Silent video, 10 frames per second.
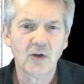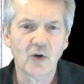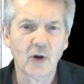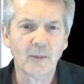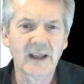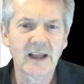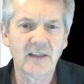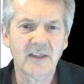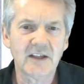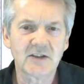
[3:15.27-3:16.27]

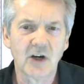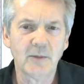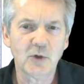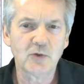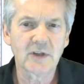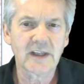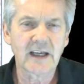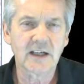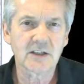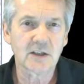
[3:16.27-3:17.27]
Normally, these are
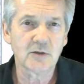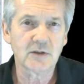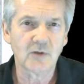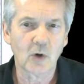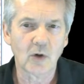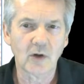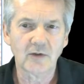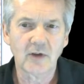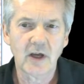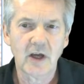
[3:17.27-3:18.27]
mutually exclusive
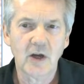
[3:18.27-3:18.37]
goals.